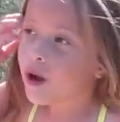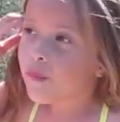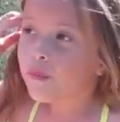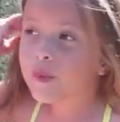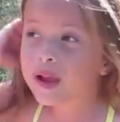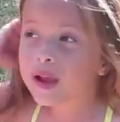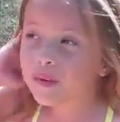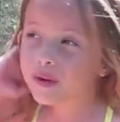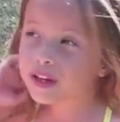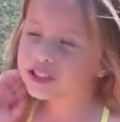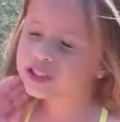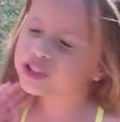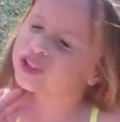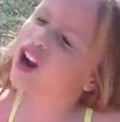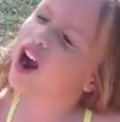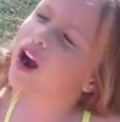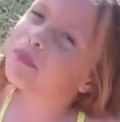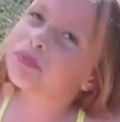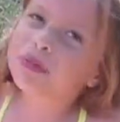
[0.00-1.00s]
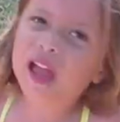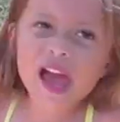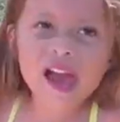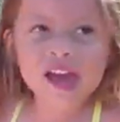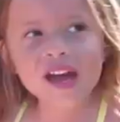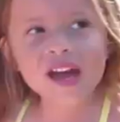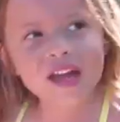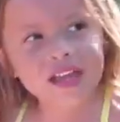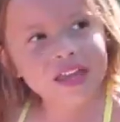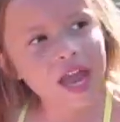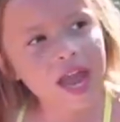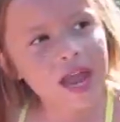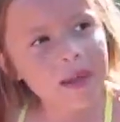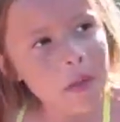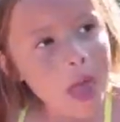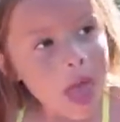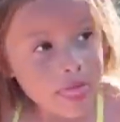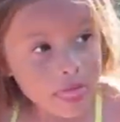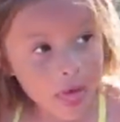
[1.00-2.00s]
we were start playing a game
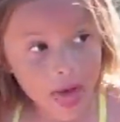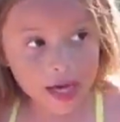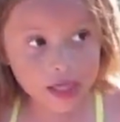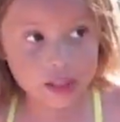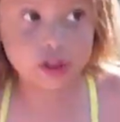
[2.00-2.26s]
that